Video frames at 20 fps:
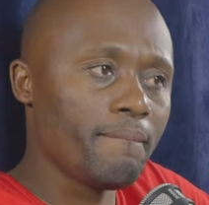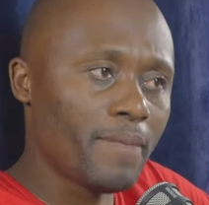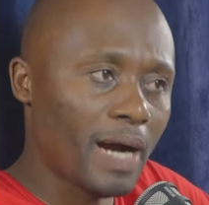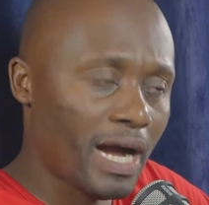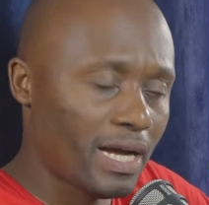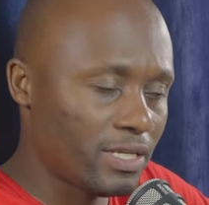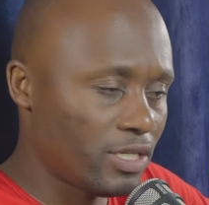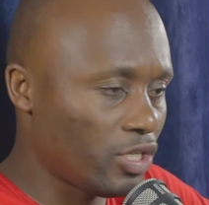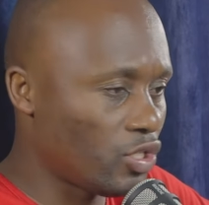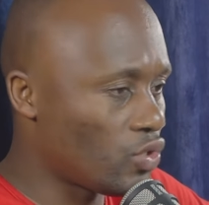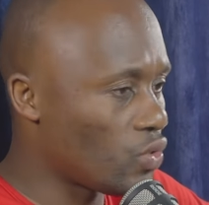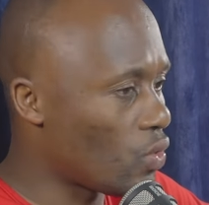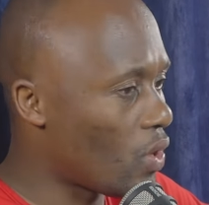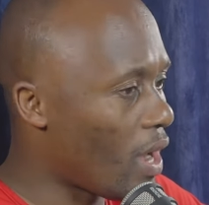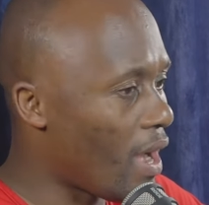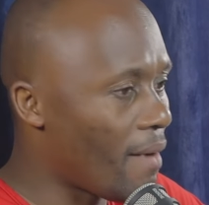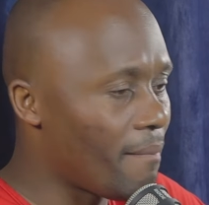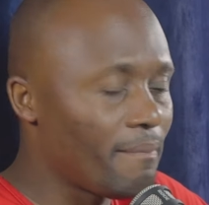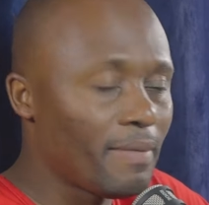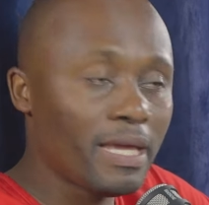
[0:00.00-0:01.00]
Party to
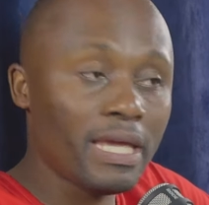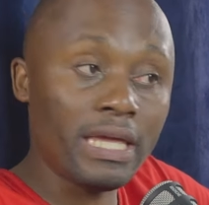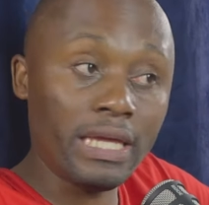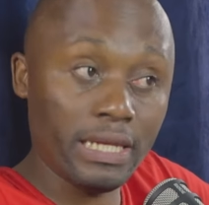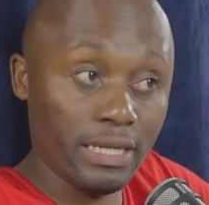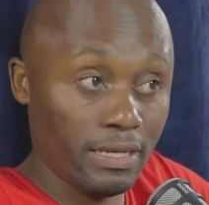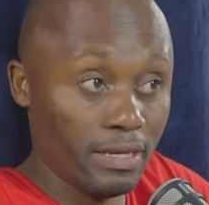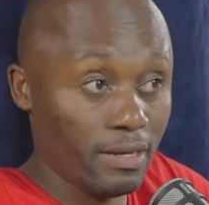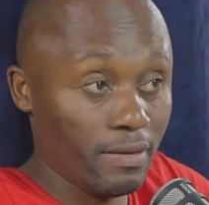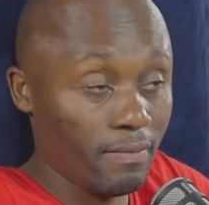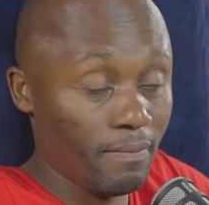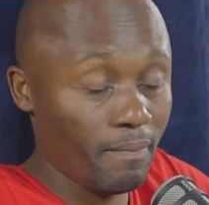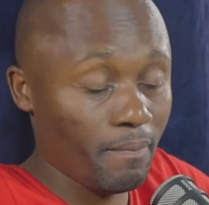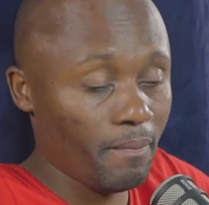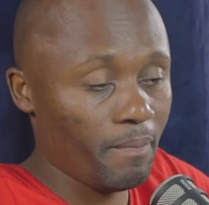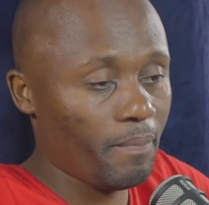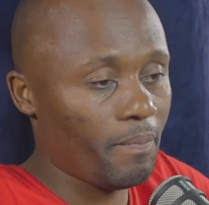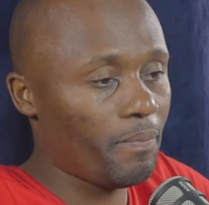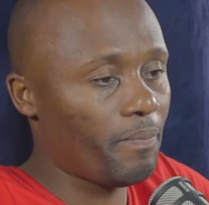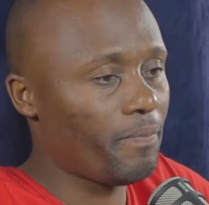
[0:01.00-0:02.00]
come in.
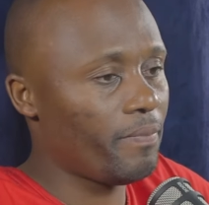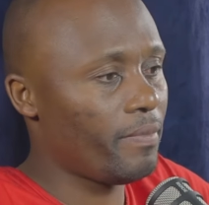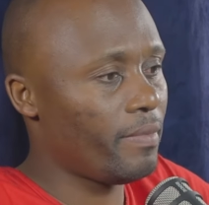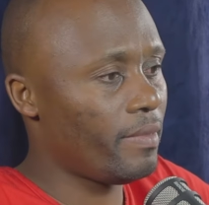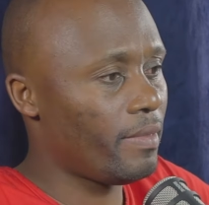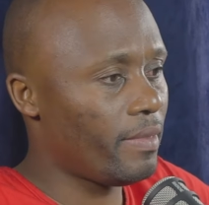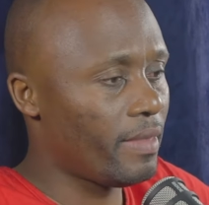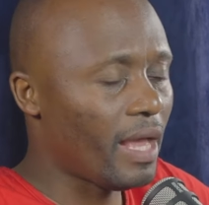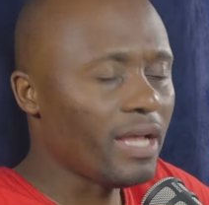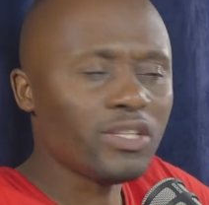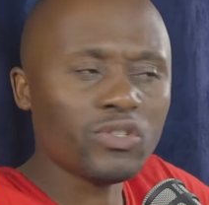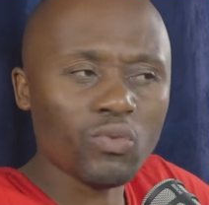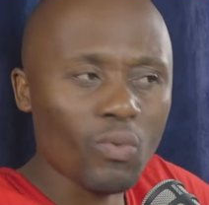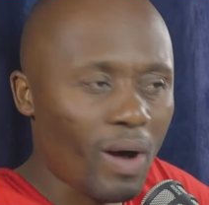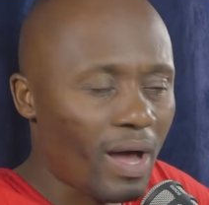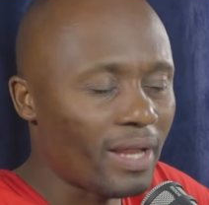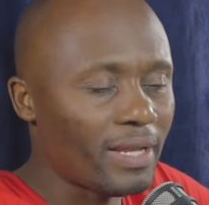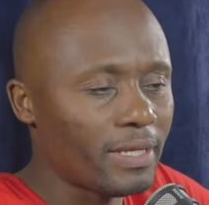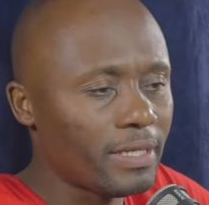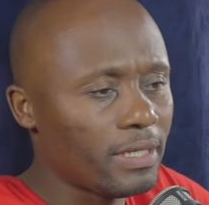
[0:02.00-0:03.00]
That's
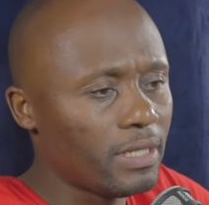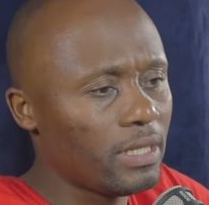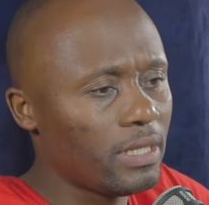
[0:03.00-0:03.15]
one.